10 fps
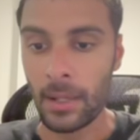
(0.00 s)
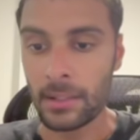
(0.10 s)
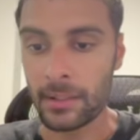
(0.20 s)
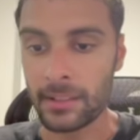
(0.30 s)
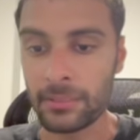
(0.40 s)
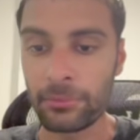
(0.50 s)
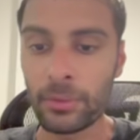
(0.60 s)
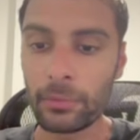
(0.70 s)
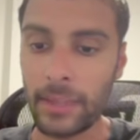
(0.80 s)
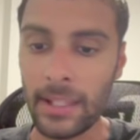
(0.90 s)
Now there's a few
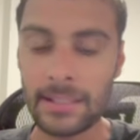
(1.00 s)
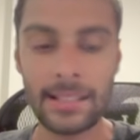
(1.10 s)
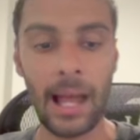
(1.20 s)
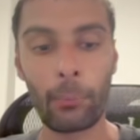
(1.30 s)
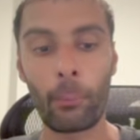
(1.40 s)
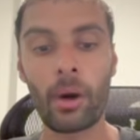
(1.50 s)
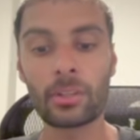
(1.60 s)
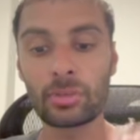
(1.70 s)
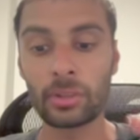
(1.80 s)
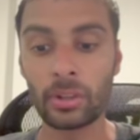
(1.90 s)
things that I
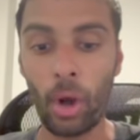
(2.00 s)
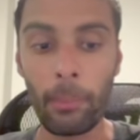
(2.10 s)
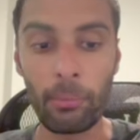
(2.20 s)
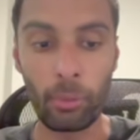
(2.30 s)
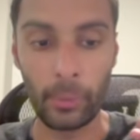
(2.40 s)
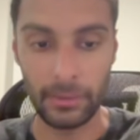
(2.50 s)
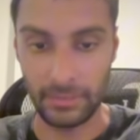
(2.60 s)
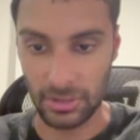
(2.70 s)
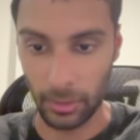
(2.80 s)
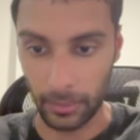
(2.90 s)
want you to know before we even
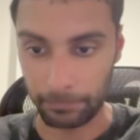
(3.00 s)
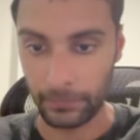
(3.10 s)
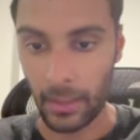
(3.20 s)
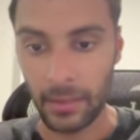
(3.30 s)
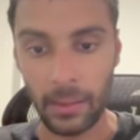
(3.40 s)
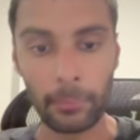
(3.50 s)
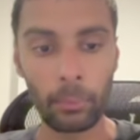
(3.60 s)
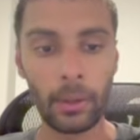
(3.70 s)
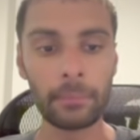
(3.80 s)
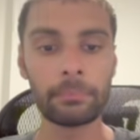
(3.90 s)
start. Number
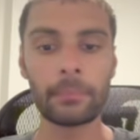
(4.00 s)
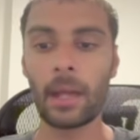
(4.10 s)
one,